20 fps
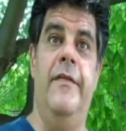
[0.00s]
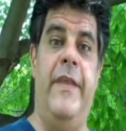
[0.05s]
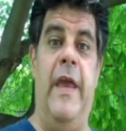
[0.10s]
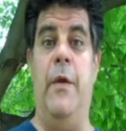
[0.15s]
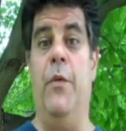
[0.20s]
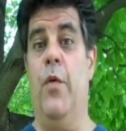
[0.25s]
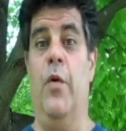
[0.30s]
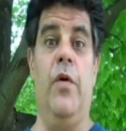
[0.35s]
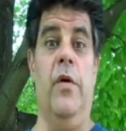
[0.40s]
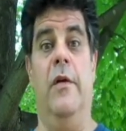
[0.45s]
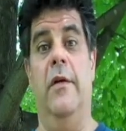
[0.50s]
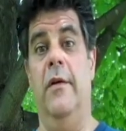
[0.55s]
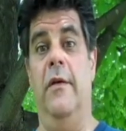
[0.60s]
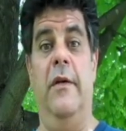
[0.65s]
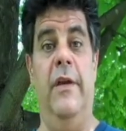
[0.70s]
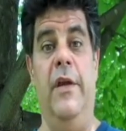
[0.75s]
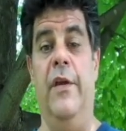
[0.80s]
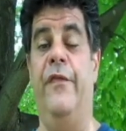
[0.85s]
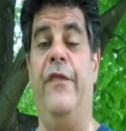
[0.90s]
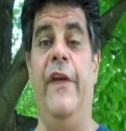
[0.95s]
that were
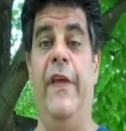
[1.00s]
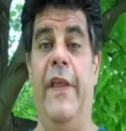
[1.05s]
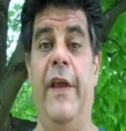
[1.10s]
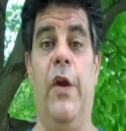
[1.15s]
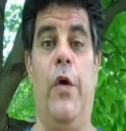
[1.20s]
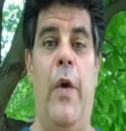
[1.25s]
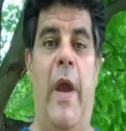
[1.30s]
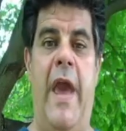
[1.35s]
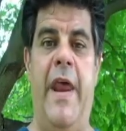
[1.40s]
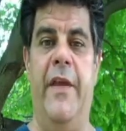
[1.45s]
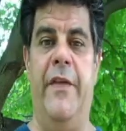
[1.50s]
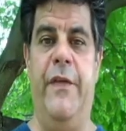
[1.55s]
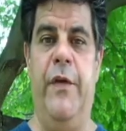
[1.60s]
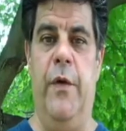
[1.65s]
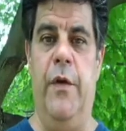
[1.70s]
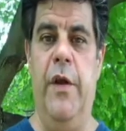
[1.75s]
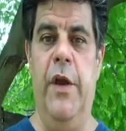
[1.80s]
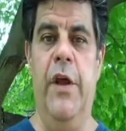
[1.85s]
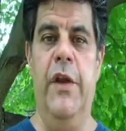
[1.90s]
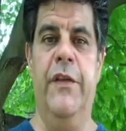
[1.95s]
feeling
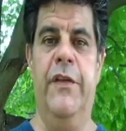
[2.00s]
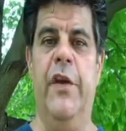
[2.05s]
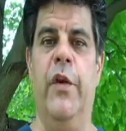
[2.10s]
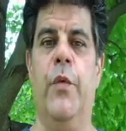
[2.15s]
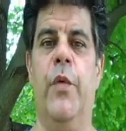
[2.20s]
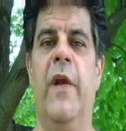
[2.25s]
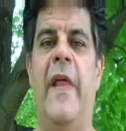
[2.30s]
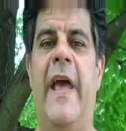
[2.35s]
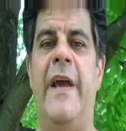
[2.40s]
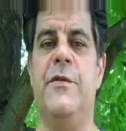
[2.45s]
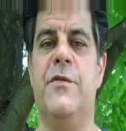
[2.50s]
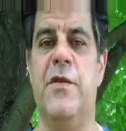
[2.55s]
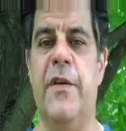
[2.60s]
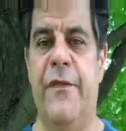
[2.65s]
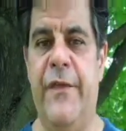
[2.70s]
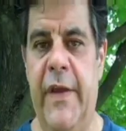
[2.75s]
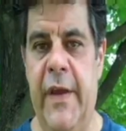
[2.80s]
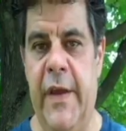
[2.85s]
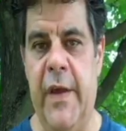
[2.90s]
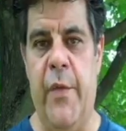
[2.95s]
gratitude. Didn't realize it was
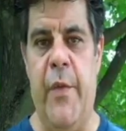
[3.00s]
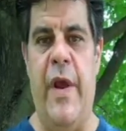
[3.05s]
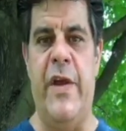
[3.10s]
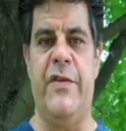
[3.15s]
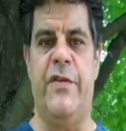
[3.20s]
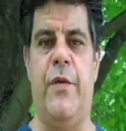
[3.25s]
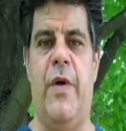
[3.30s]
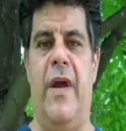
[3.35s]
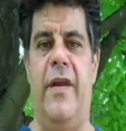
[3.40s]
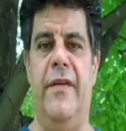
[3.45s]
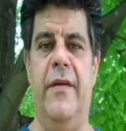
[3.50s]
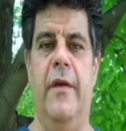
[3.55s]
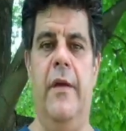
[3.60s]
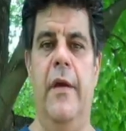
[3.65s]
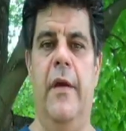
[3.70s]
a vegan restaurant.